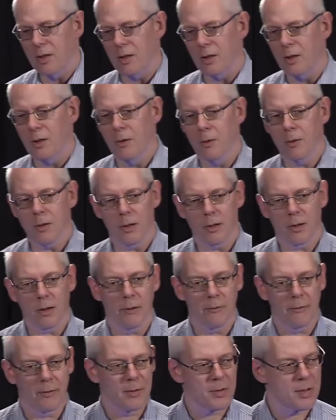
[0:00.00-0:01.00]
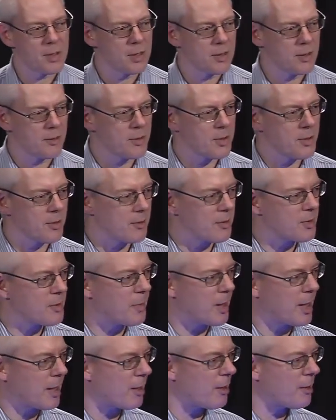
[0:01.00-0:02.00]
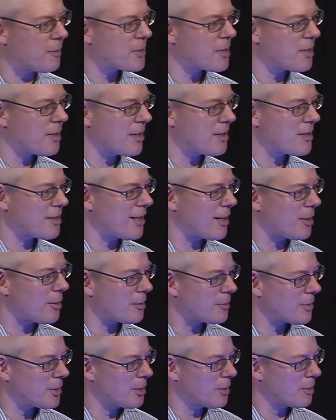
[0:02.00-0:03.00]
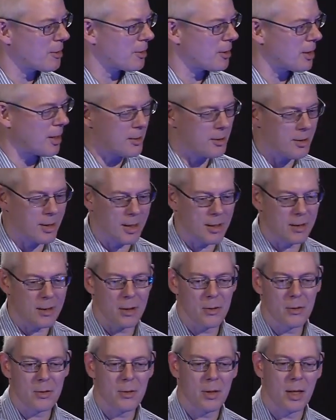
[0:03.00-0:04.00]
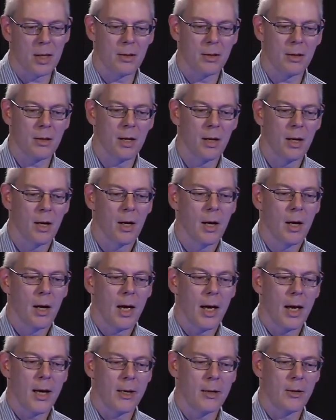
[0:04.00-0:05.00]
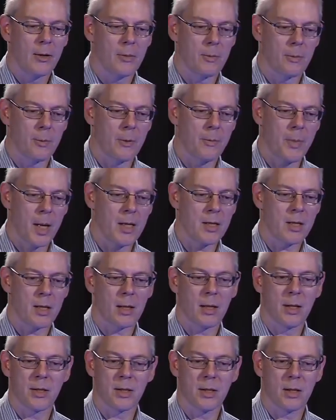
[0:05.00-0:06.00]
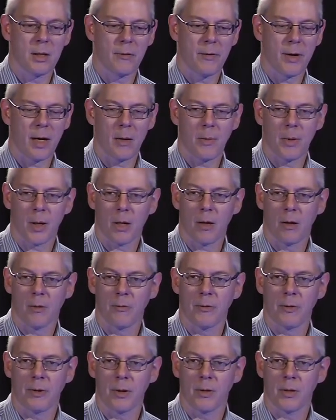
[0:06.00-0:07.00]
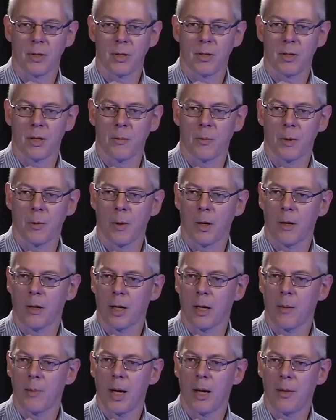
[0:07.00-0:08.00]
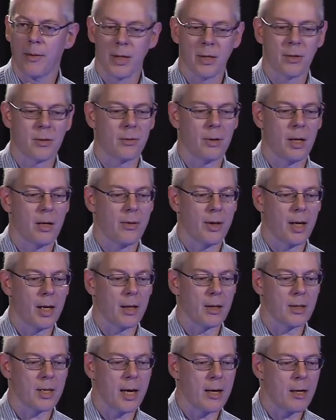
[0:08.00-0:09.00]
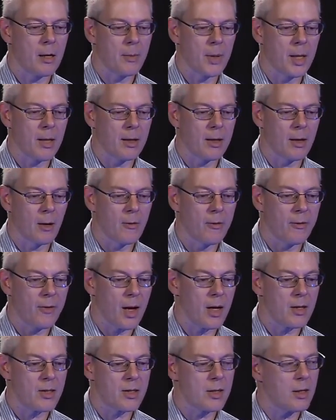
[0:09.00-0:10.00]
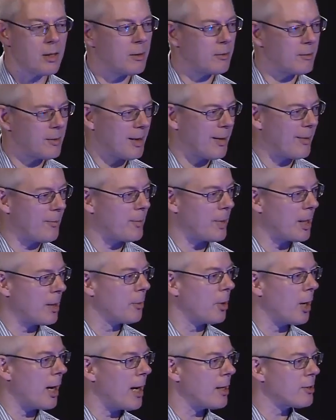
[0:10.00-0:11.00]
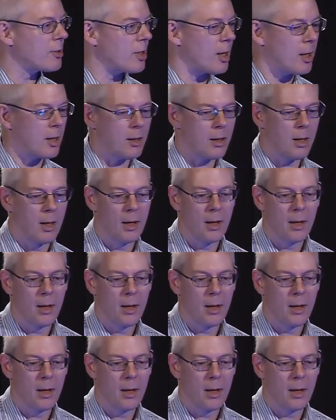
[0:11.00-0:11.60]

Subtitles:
and QCon conferences have sort of split off, so there's now QCon London and Go to London. And it's the developer conference, and we're worrying about these three things. How to go faster, be more agile,